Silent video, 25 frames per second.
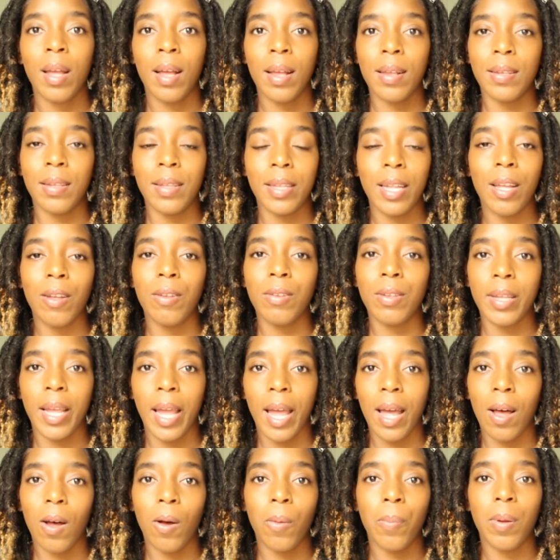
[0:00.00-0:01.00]
a stale
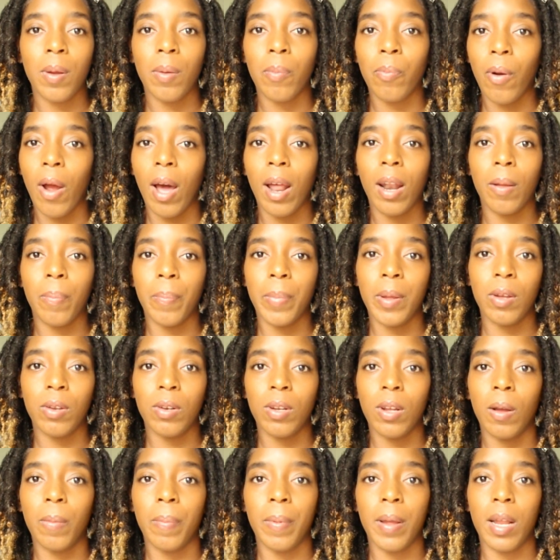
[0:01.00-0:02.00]
scalp, product
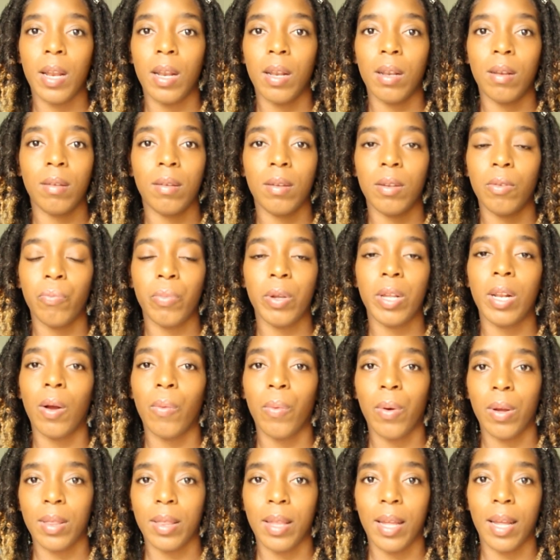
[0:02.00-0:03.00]
buildup, and we
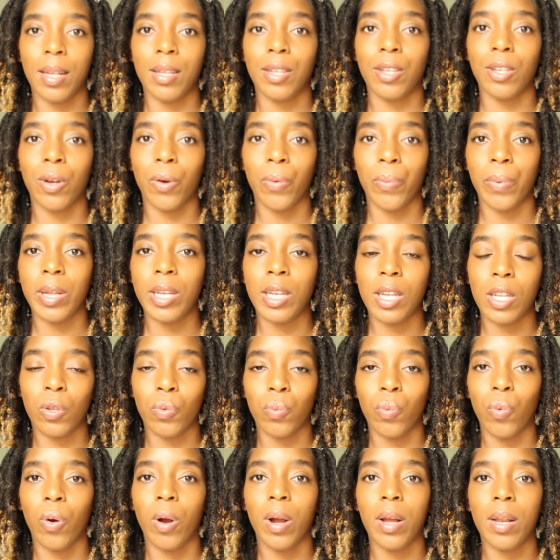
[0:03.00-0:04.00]
don't want that. So we
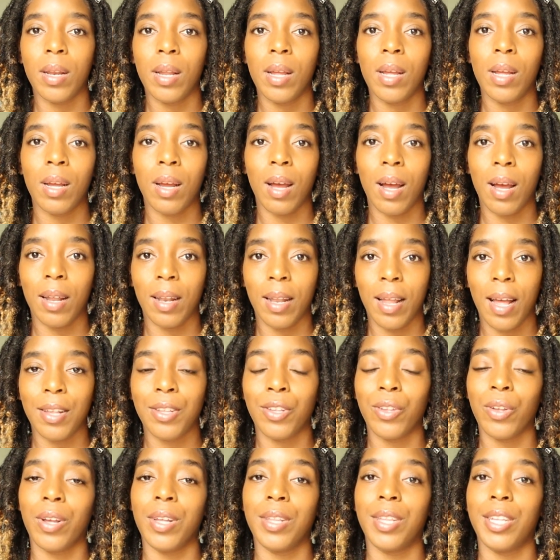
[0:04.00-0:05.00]
just want our
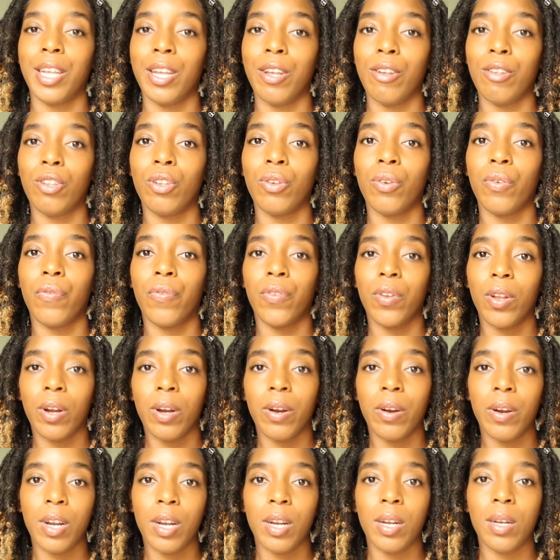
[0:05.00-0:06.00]
locks to continue to
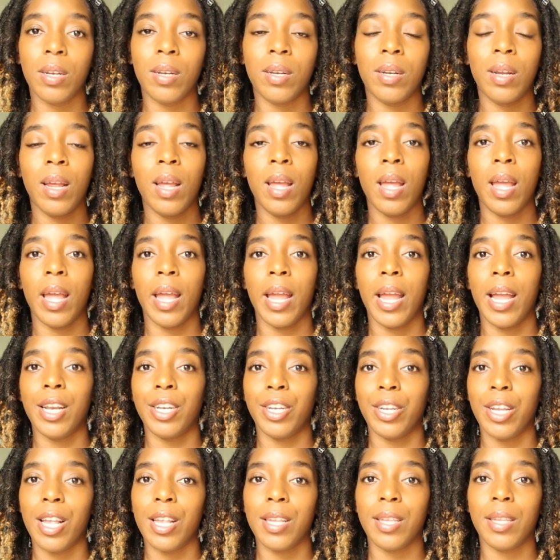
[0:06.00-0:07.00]
flourish
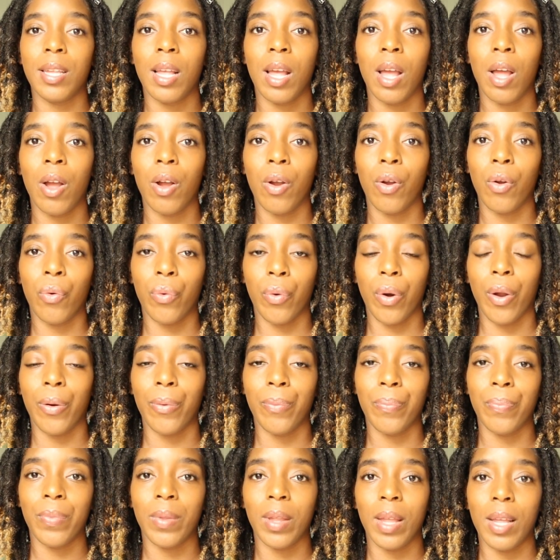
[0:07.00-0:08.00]
and just
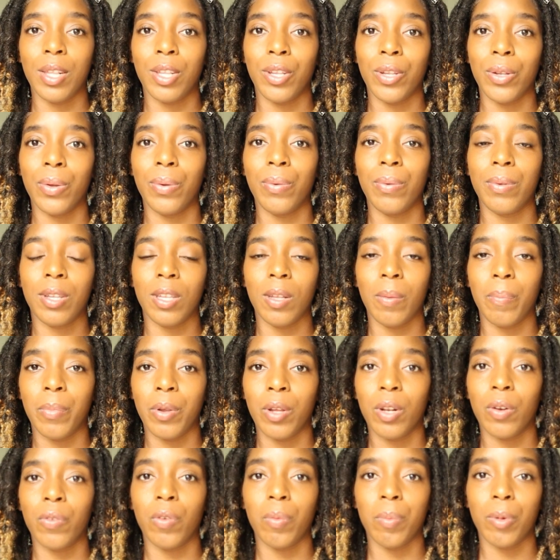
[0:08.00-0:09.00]
grow into some
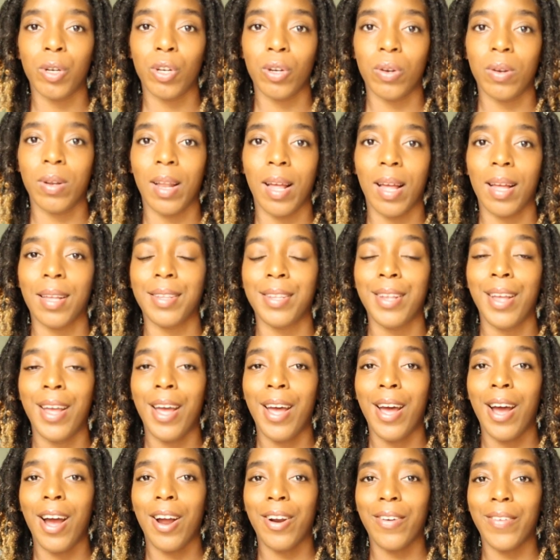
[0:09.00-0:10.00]
beautiful mature locks.
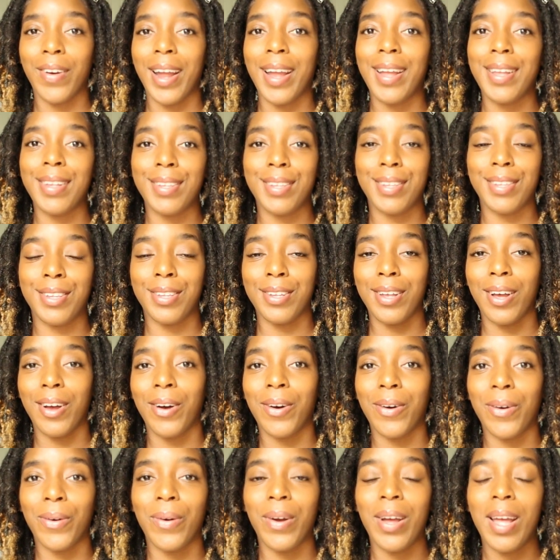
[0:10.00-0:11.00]
All right,
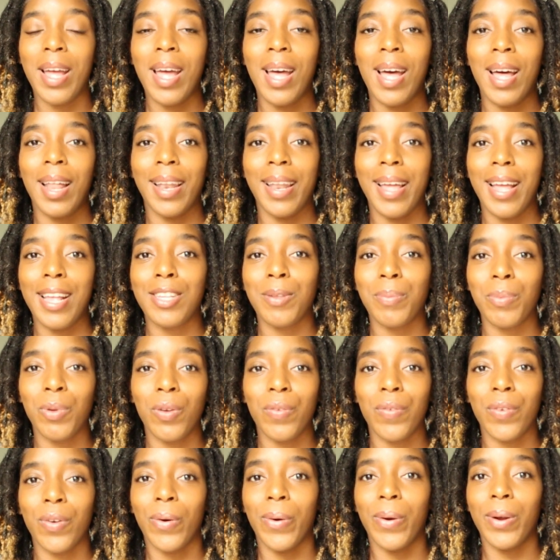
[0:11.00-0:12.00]
so let's
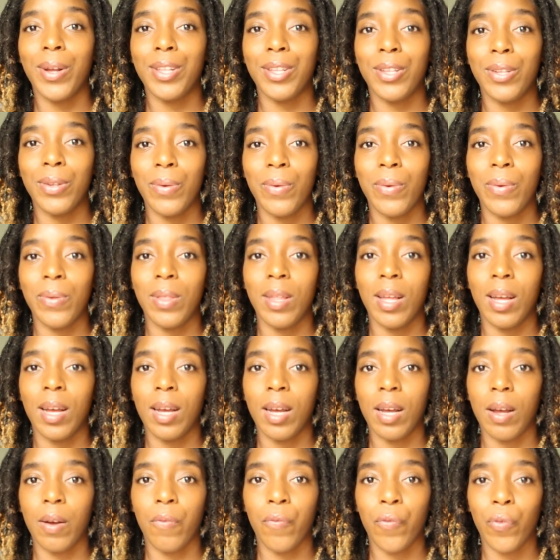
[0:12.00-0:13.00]
move on to
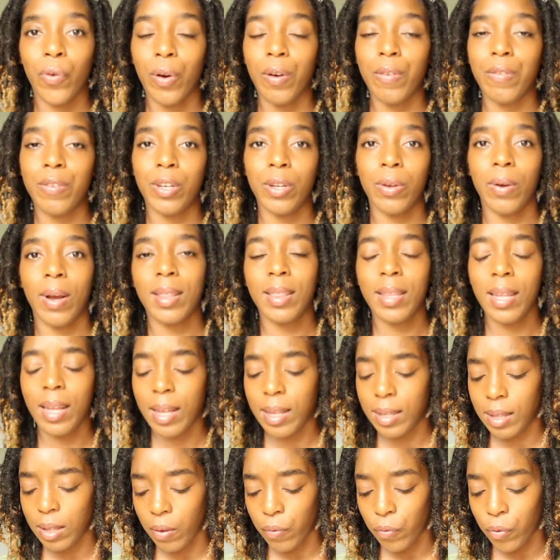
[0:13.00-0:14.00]
the fourth do. I
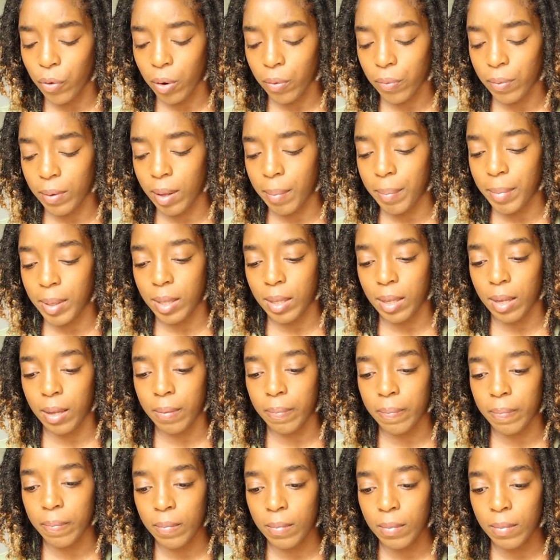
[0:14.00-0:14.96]
think it's the fourth one. Let me see.